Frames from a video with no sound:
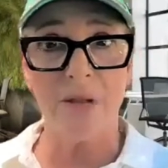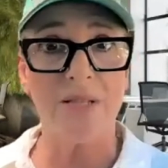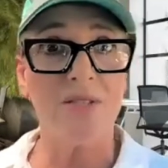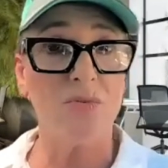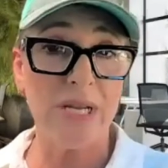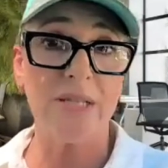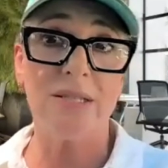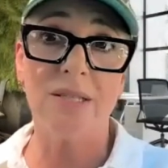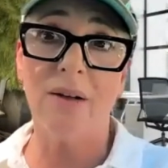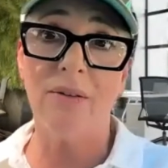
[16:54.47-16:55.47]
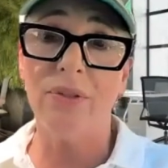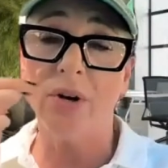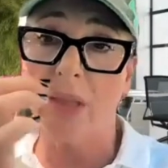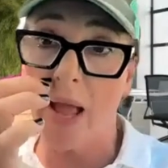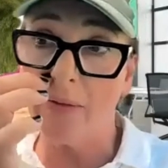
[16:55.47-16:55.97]
months, weeks of
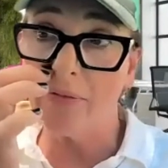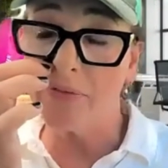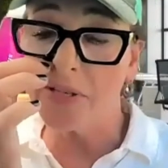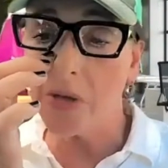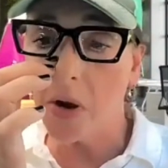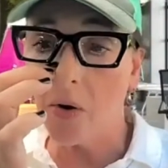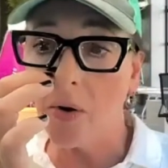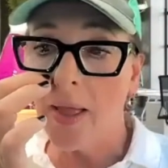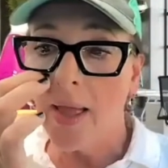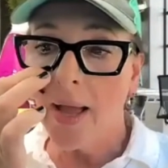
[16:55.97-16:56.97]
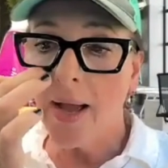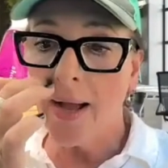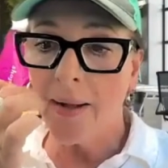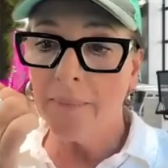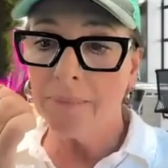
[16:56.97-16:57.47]
their life. So
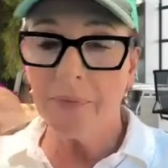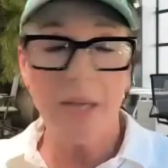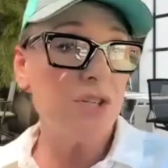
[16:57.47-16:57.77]
I'm